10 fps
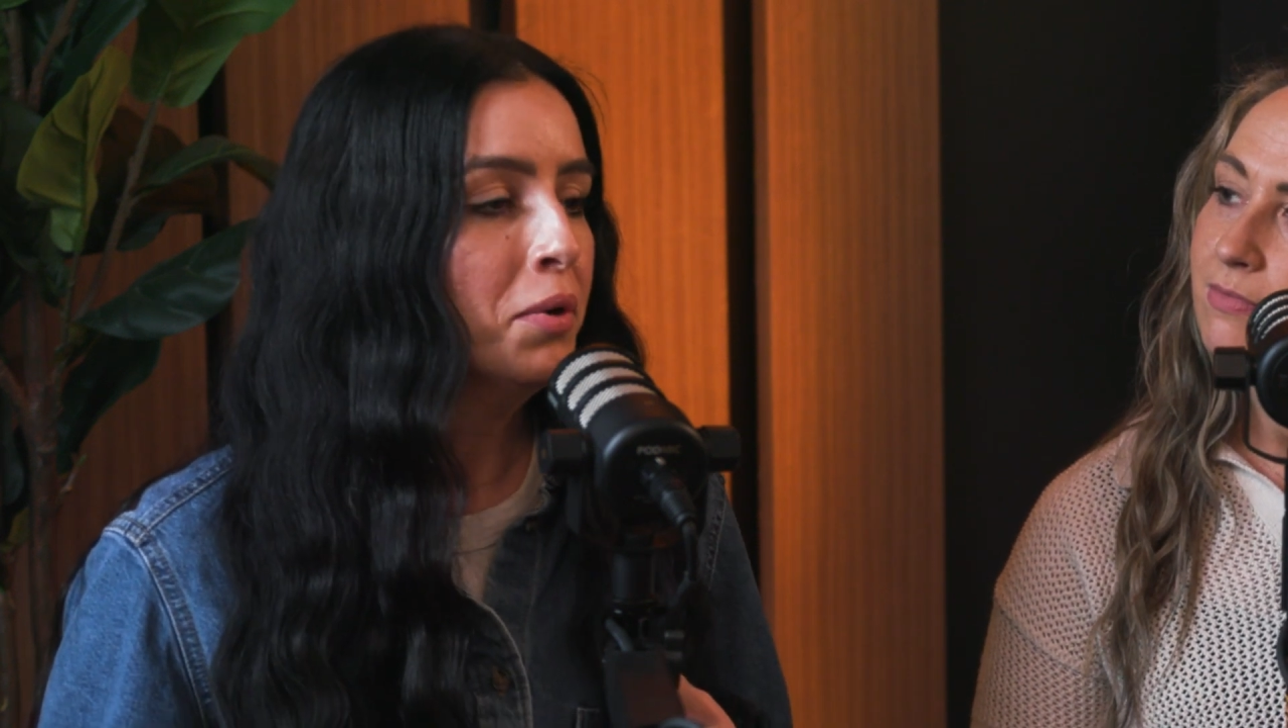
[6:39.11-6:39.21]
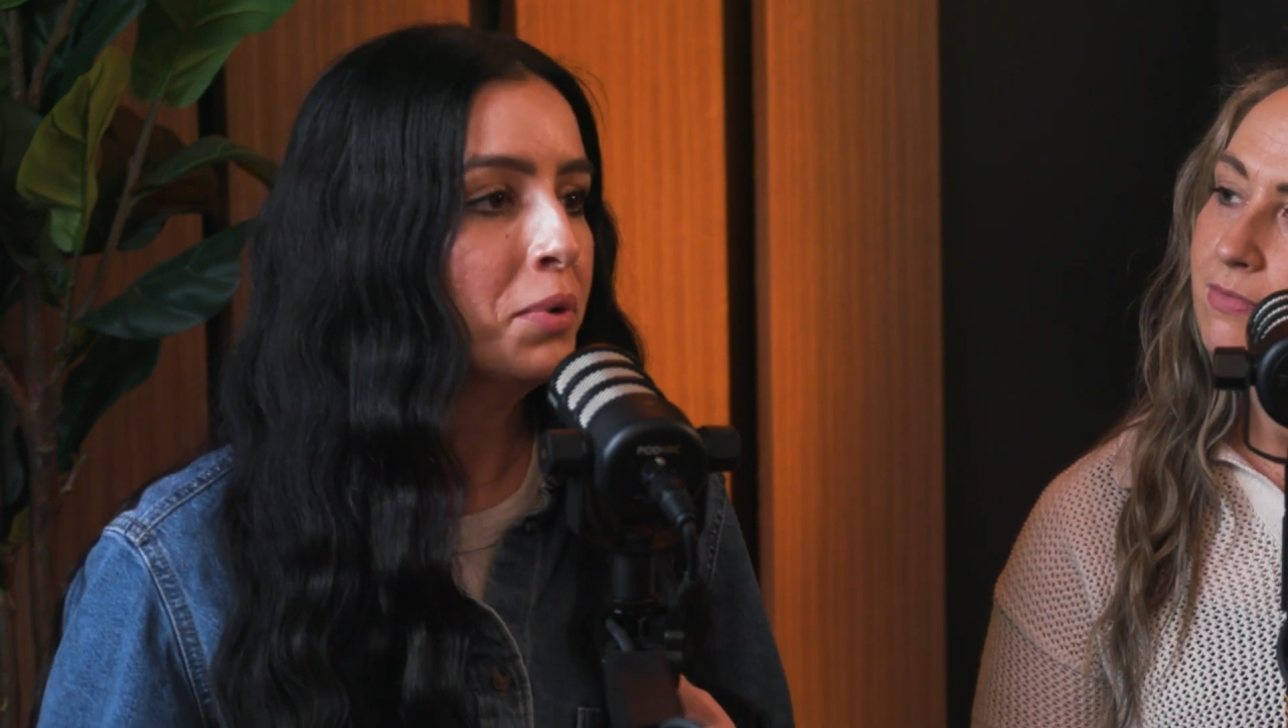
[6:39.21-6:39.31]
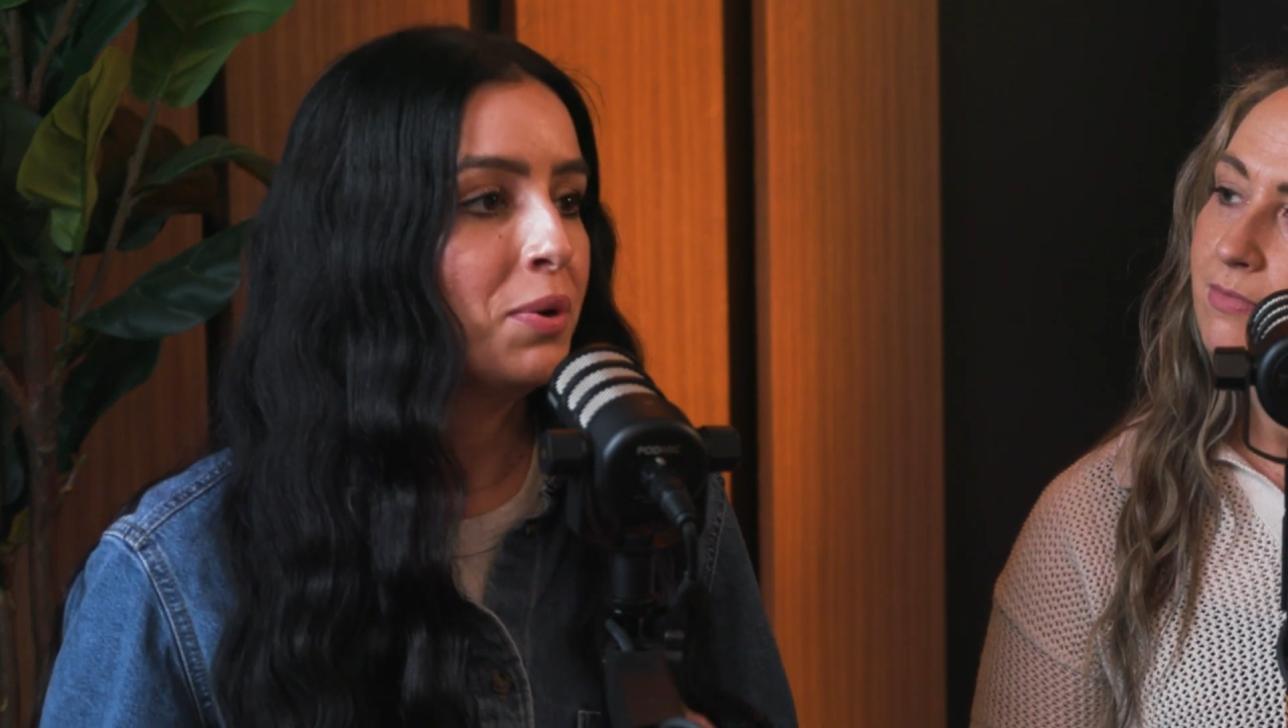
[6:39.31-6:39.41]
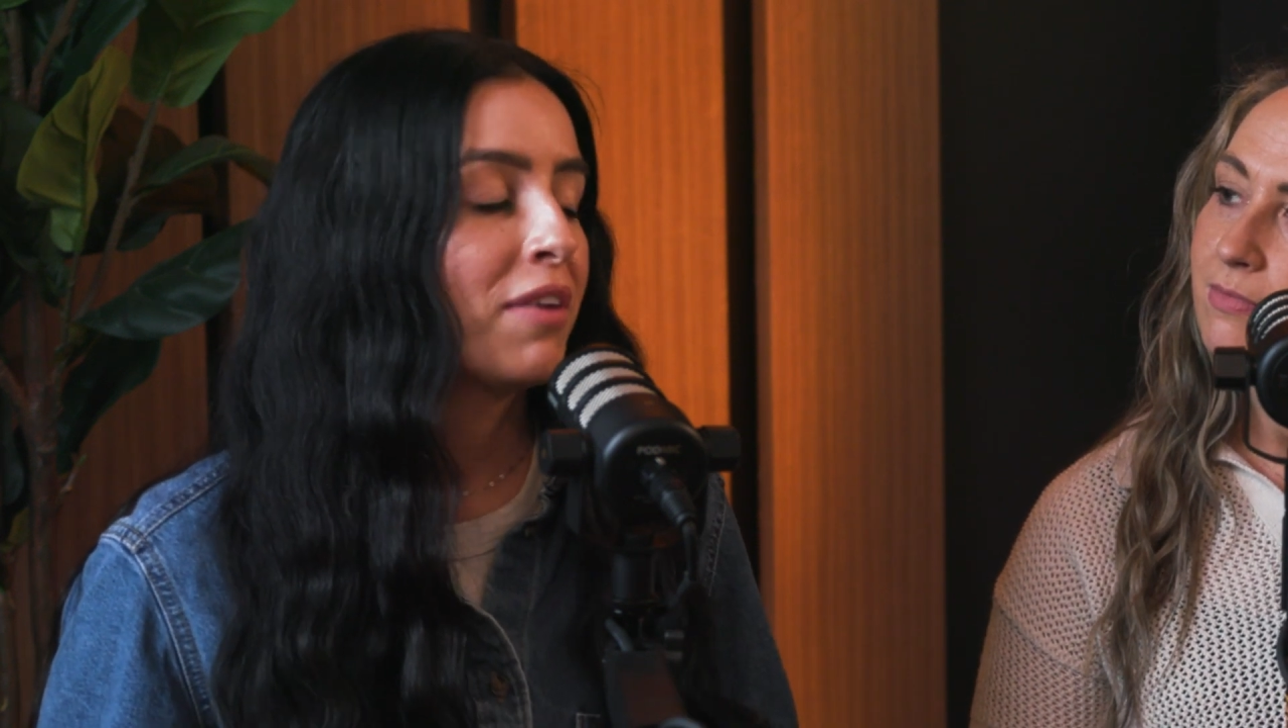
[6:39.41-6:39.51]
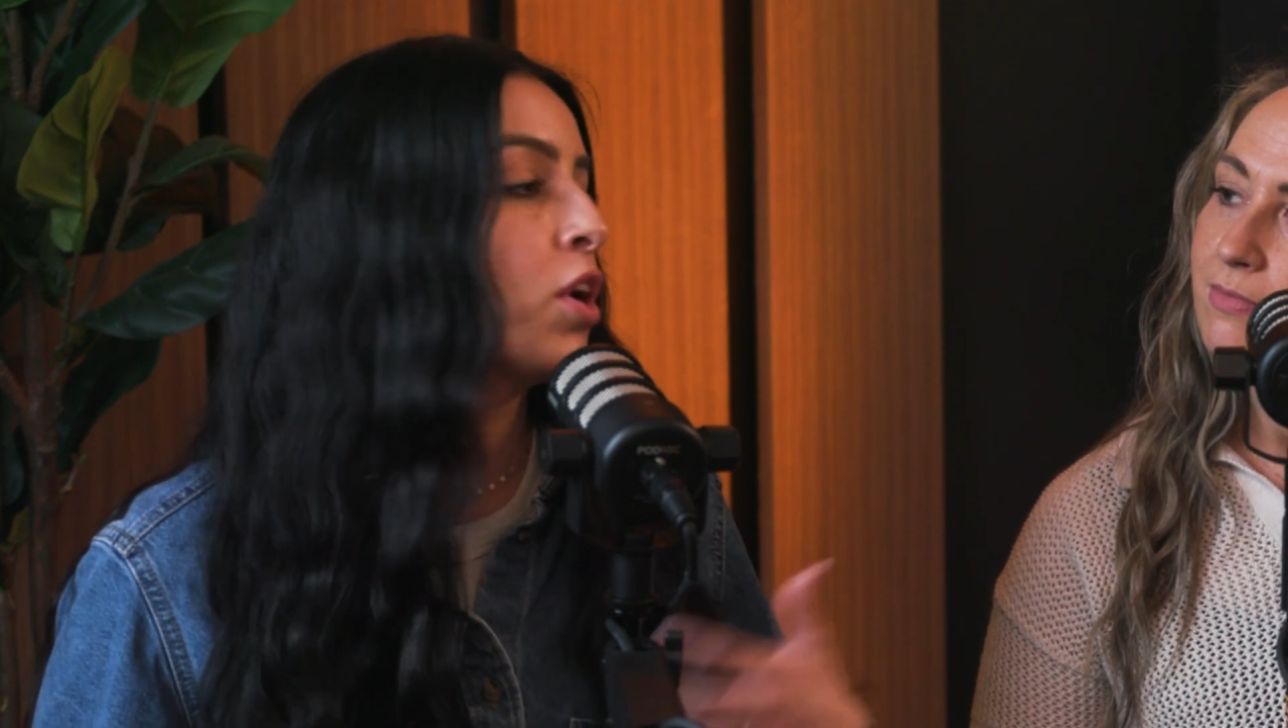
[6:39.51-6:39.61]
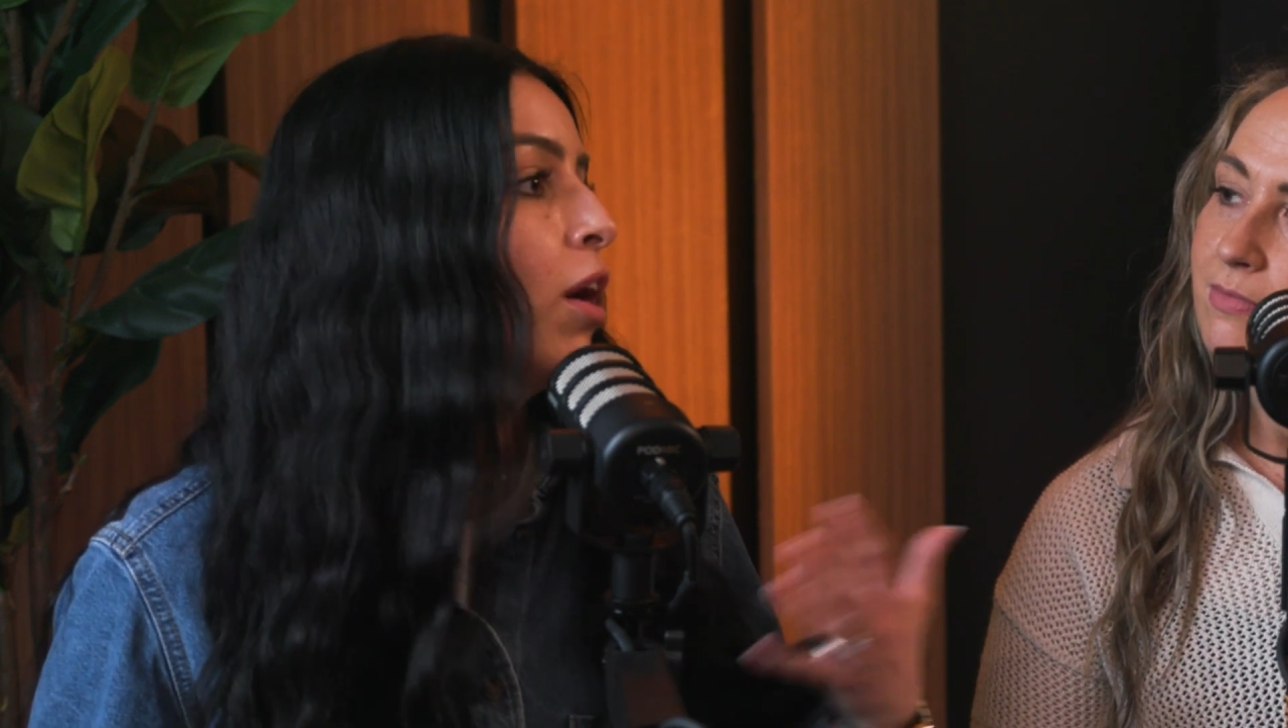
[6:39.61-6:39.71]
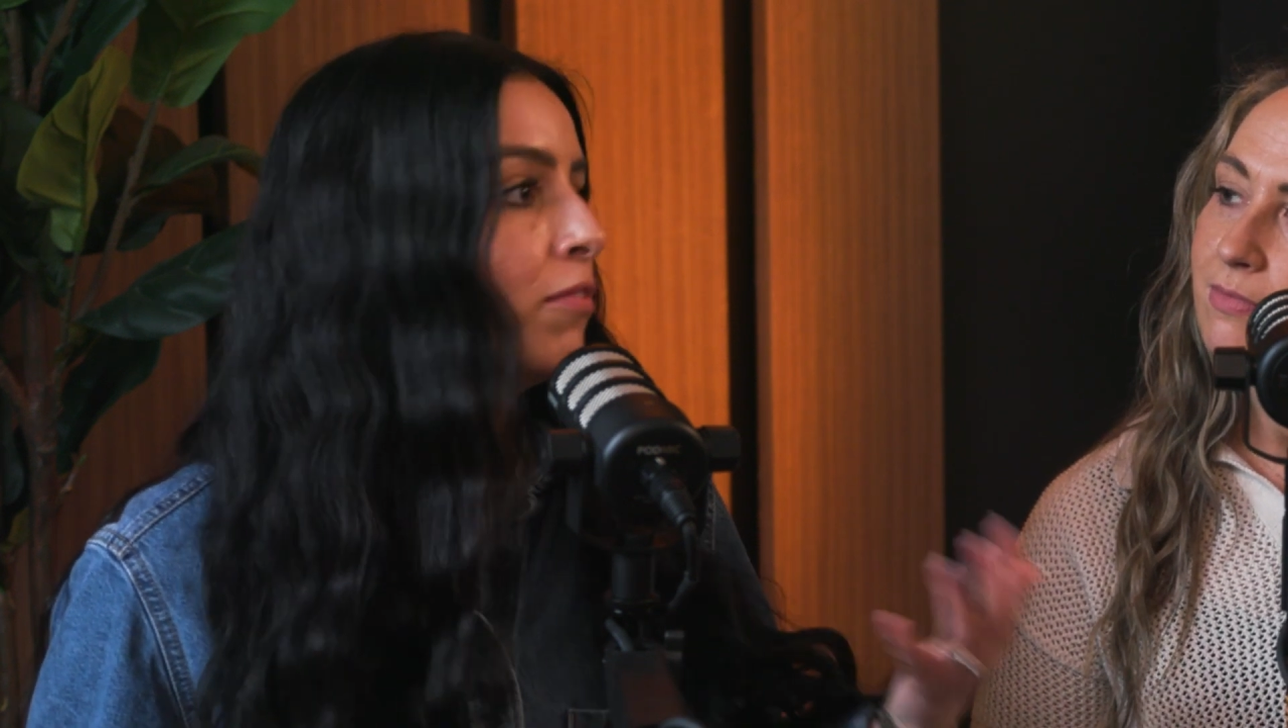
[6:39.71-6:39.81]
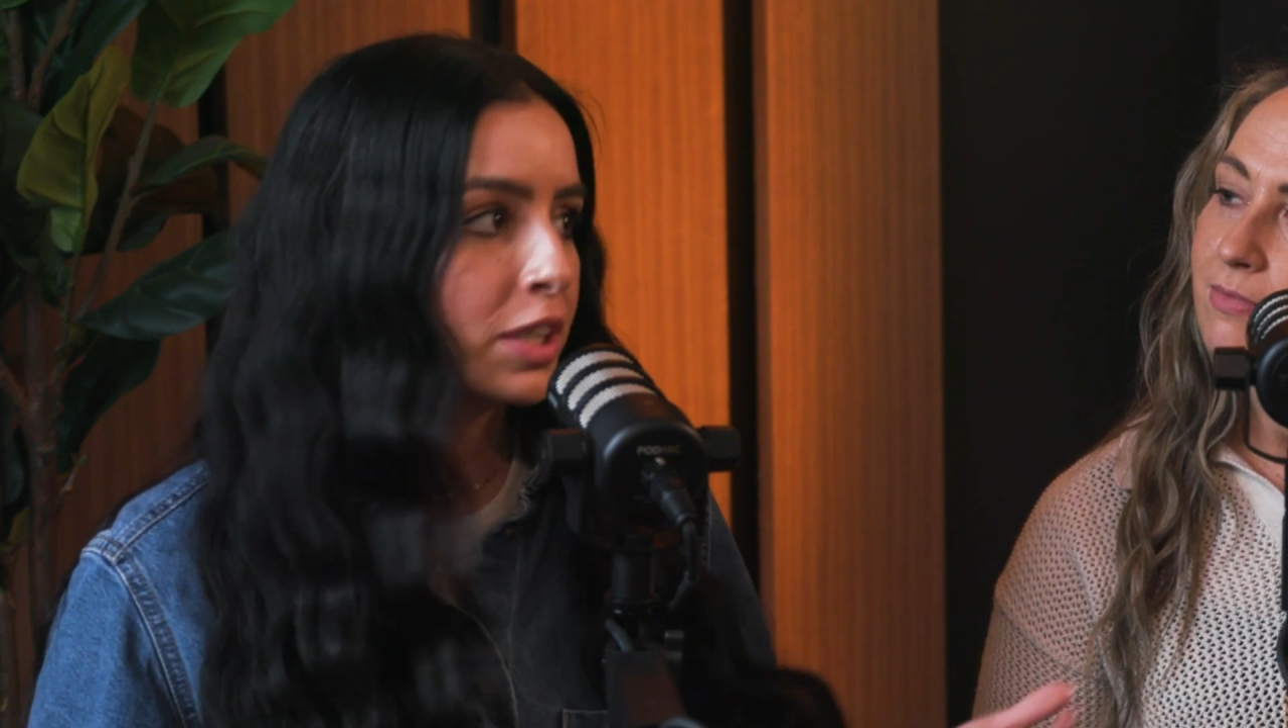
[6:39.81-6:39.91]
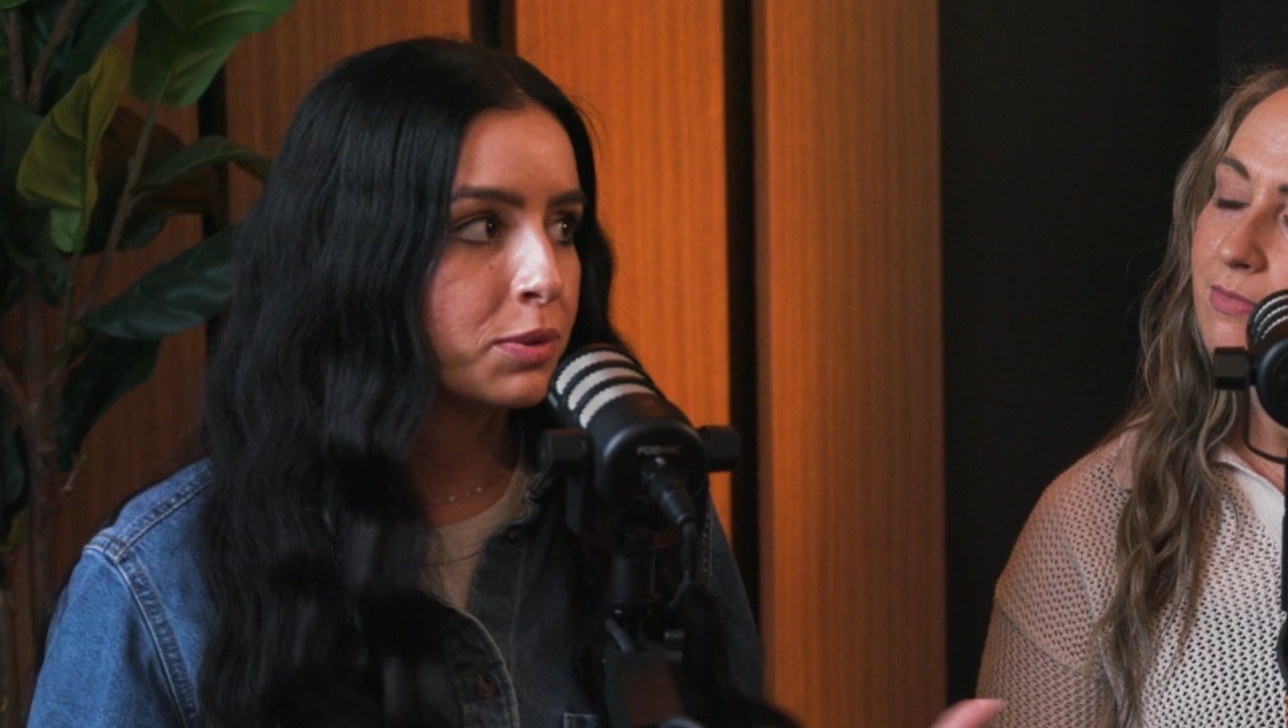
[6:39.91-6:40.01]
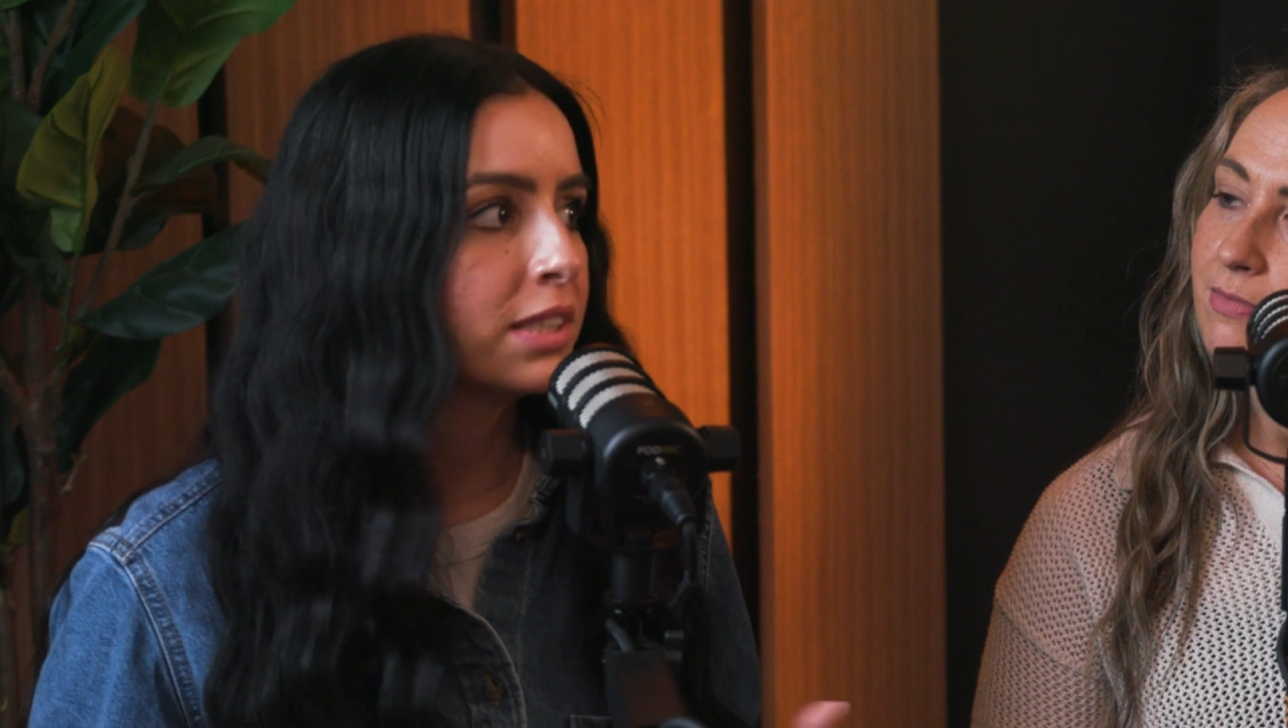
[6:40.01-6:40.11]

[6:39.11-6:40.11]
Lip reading: when you have conflict